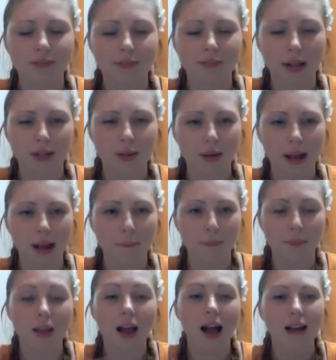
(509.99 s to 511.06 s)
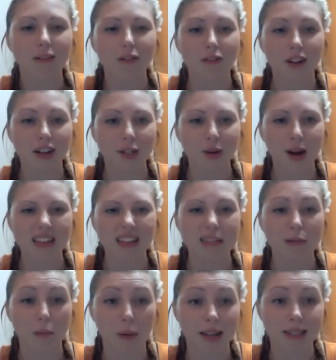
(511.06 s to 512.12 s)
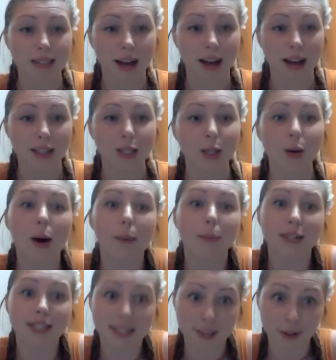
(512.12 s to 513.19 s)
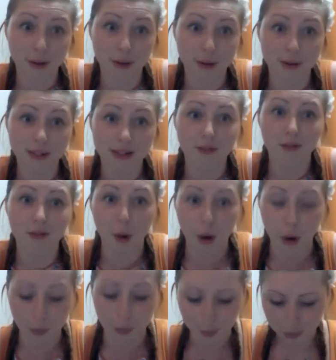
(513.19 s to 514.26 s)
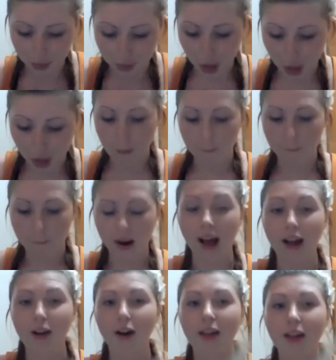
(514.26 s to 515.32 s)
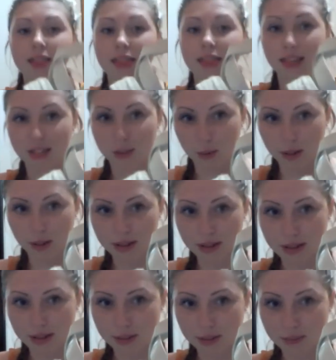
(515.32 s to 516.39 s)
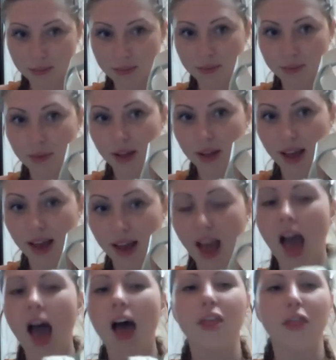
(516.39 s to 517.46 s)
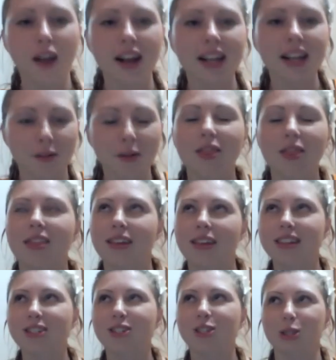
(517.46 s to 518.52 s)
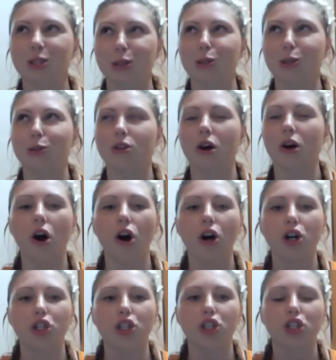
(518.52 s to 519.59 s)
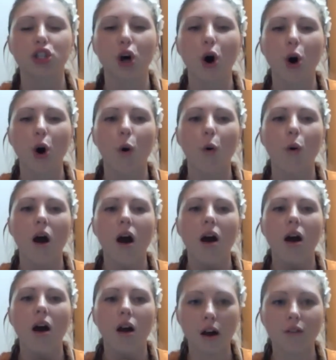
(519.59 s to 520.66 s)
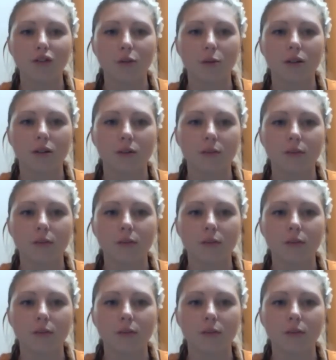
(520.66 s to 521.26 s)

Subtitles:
That's okay. I have a friend who has them in my size, so I'm going to steal those from her. But I got these ones. Okay. Thing I love, these shoes are so comfortable.